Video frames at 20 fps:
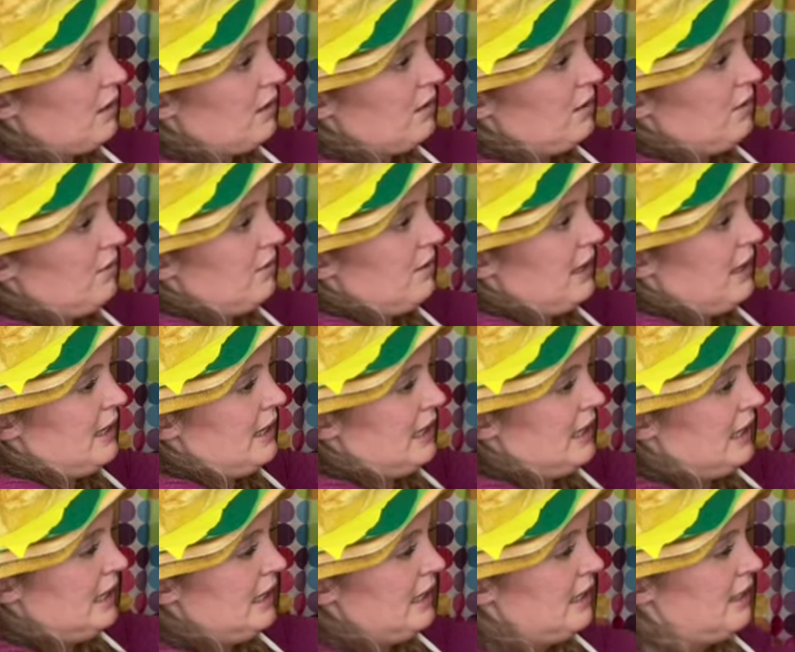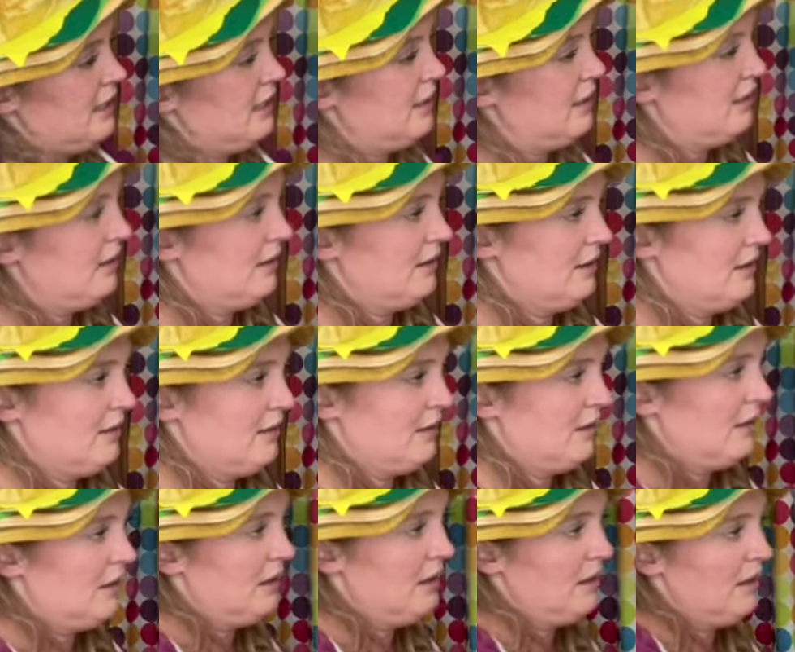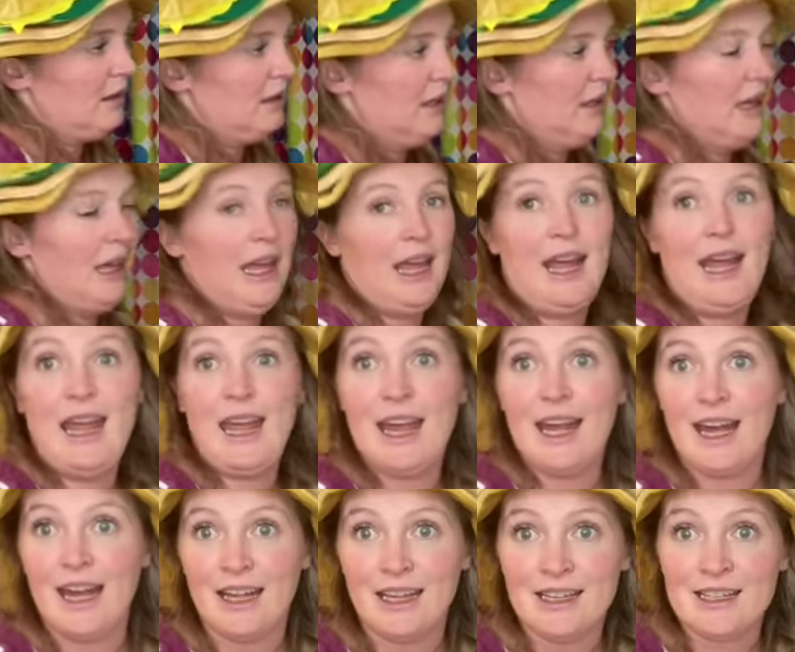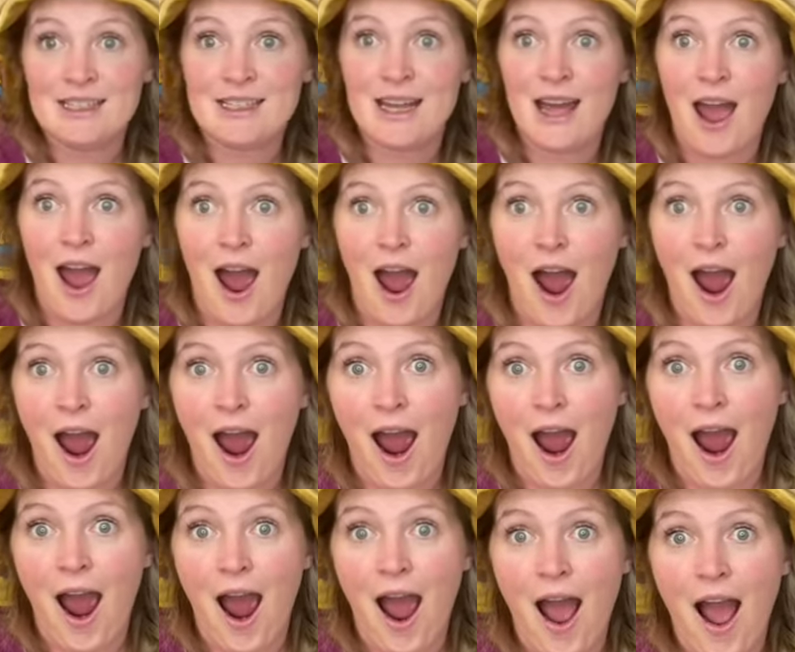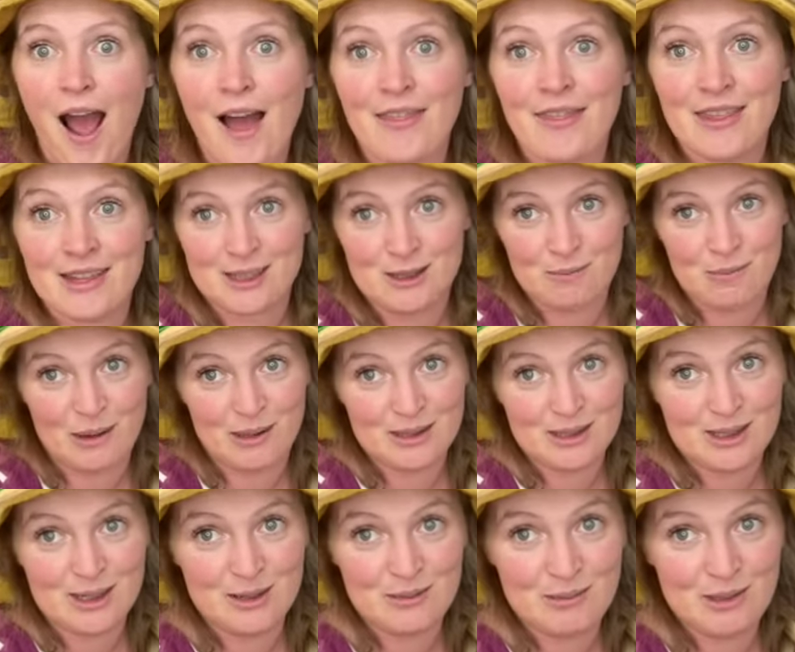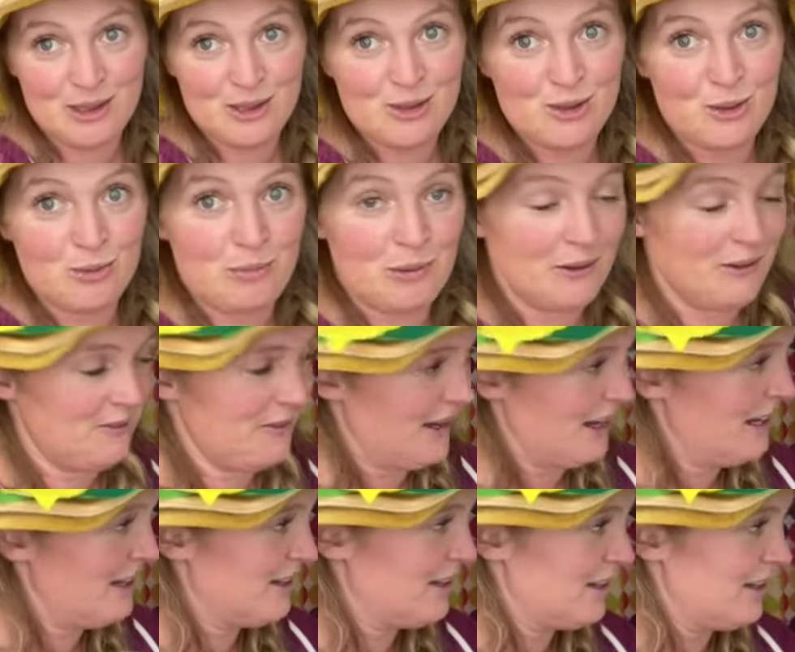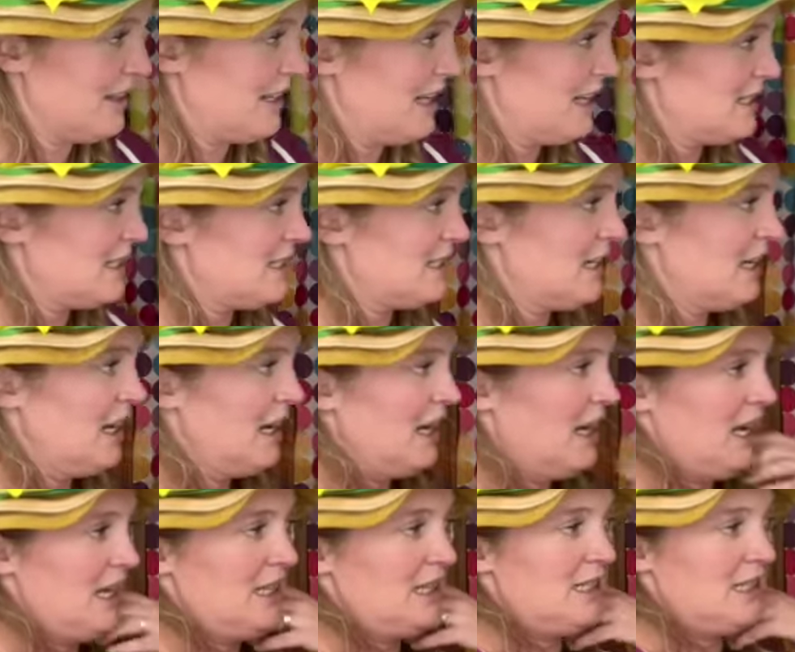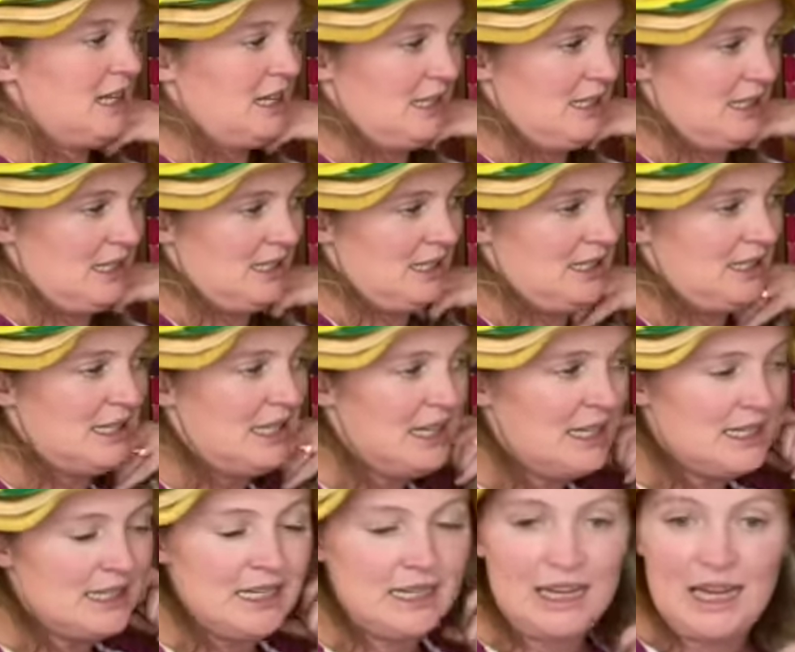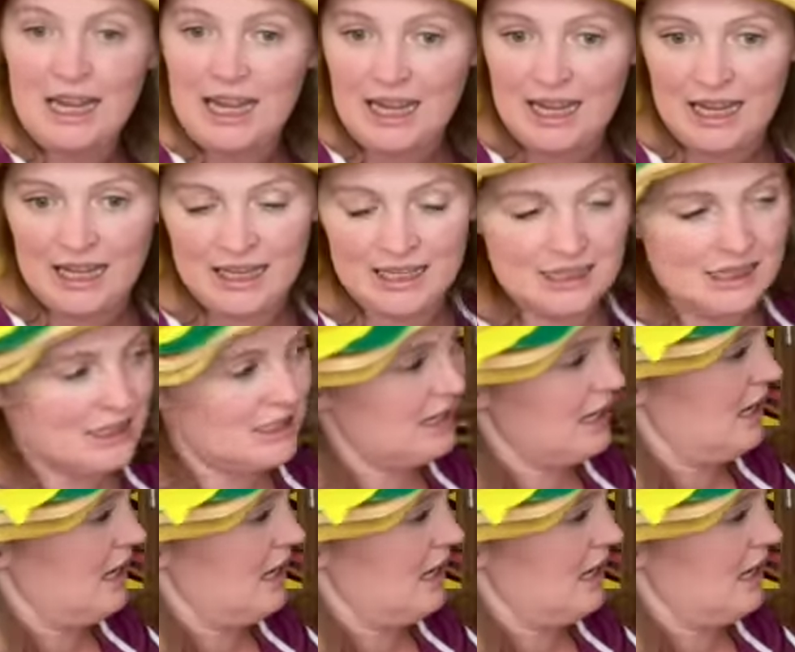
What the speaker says: Are you ready? And this part's gonna be super fun. Look at this. It says the season is,